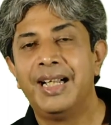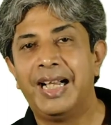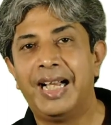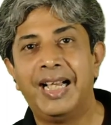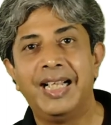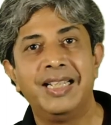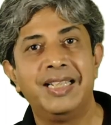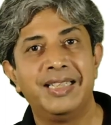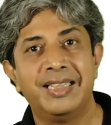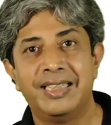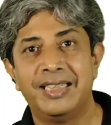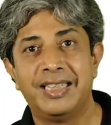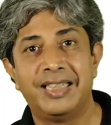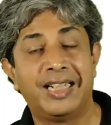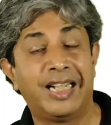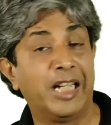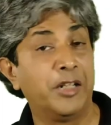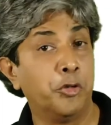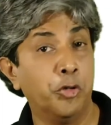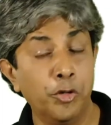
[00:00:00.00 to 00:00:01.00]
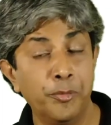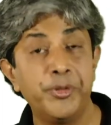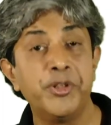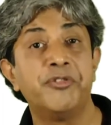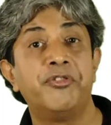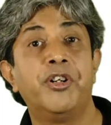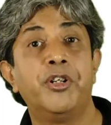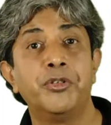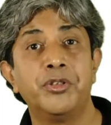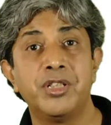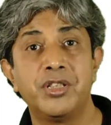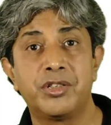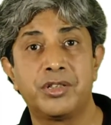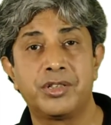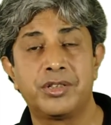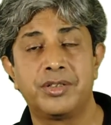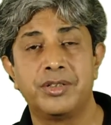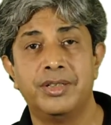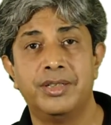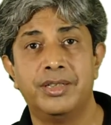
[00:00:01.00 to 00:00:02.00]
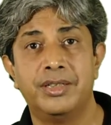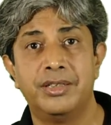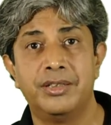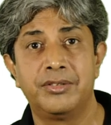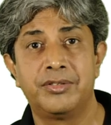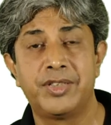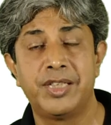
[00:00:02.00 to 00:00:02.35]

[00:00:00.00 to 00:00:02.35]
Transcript: And uh, I hope you found this uh,